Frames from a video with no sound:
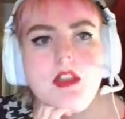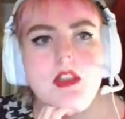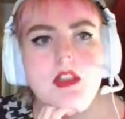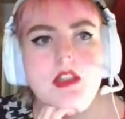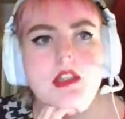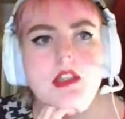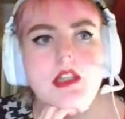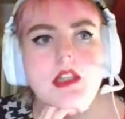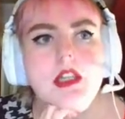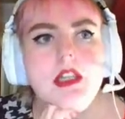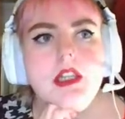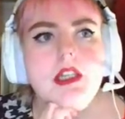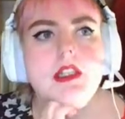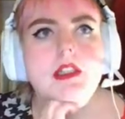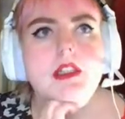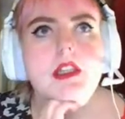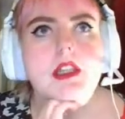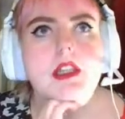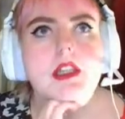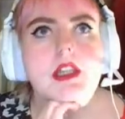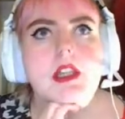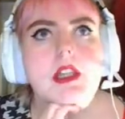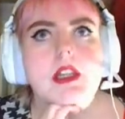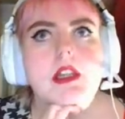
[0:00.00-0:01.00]
Yeah,
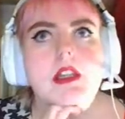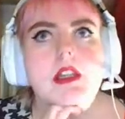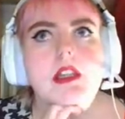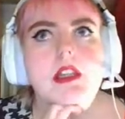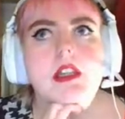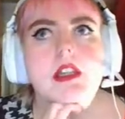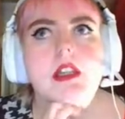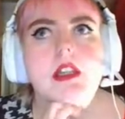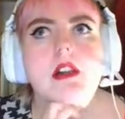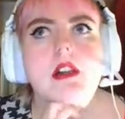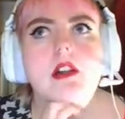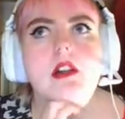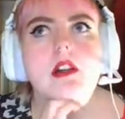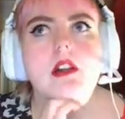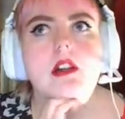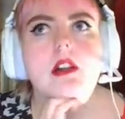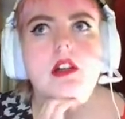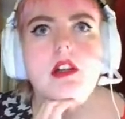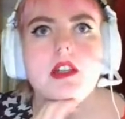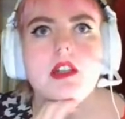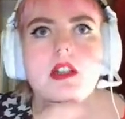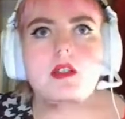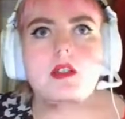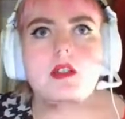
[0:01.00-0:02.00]
they are
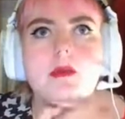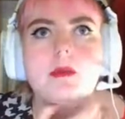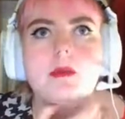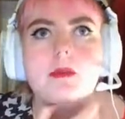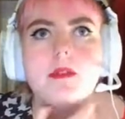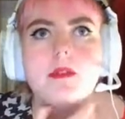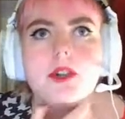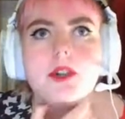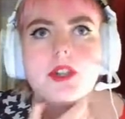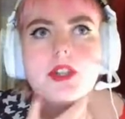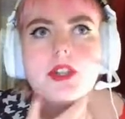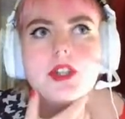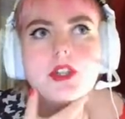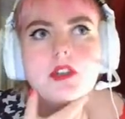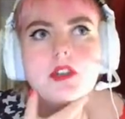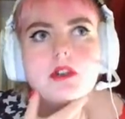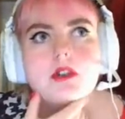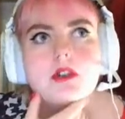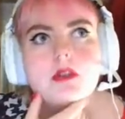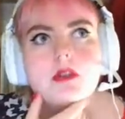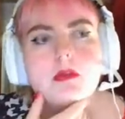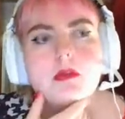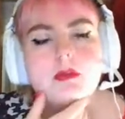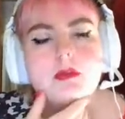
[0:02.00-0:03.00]
the third
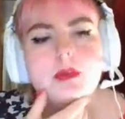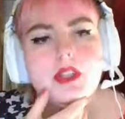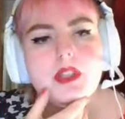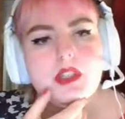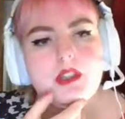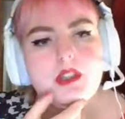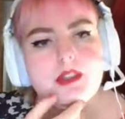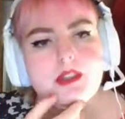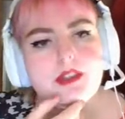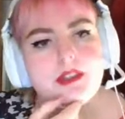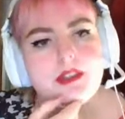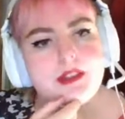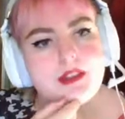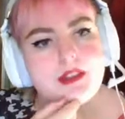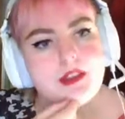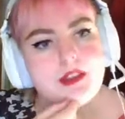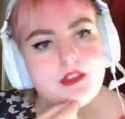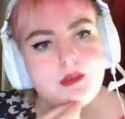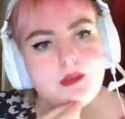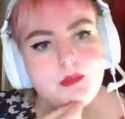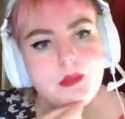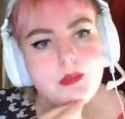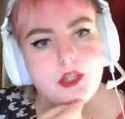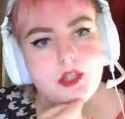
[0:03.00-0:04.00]
biggest
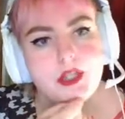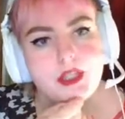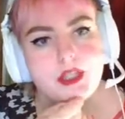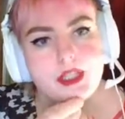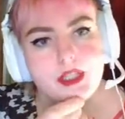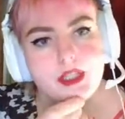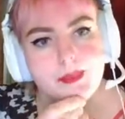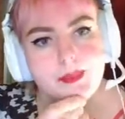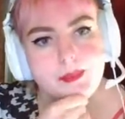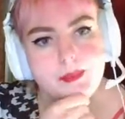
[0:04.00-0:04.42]
party.